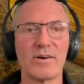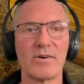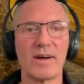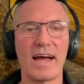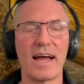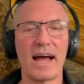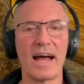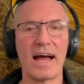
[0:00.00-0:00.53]

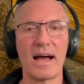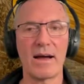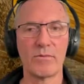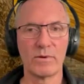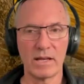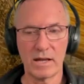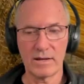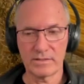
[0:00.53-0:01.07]
so
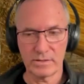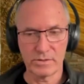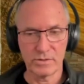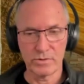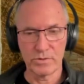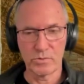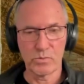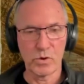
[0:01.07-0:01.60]
to
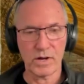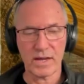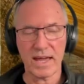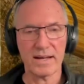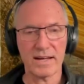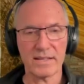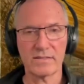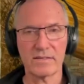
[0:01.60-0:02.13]
do the
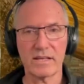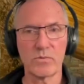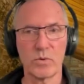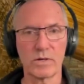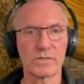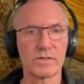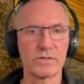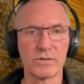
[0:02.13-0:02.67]
workouts,
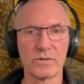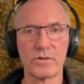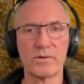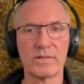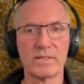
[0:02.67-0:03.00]
what to do, and